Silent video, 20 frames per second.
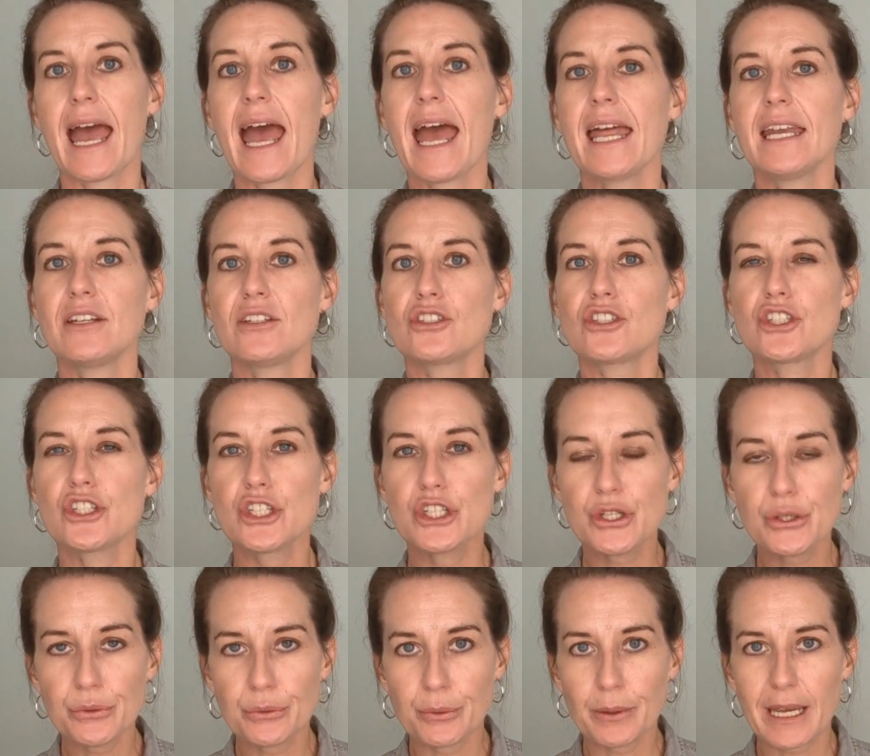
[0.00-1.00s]
and
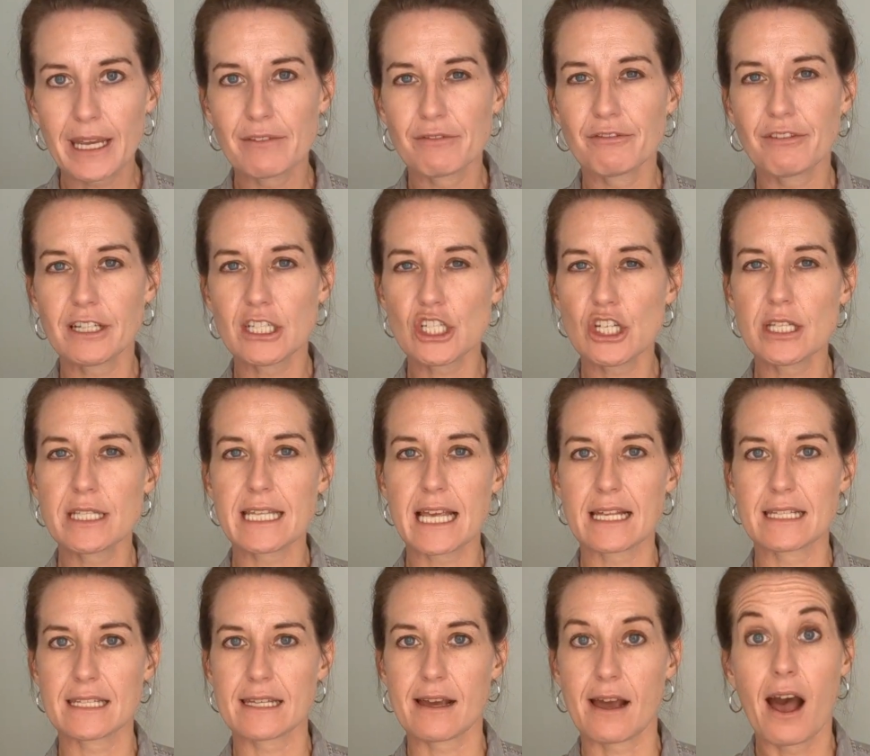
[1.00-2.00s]
2, it functions
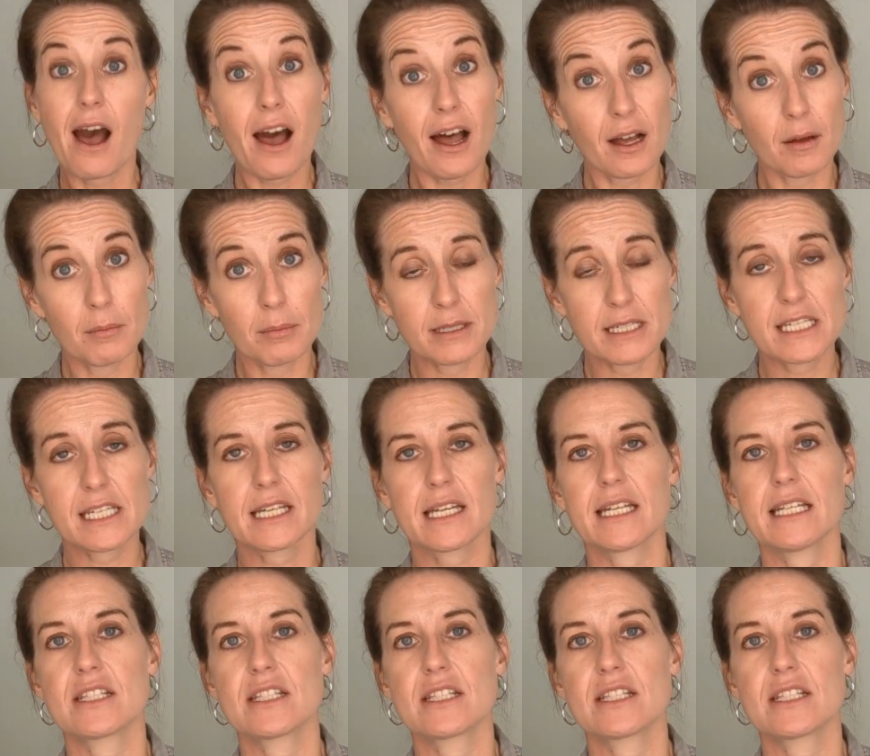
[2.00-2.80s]
as a hub to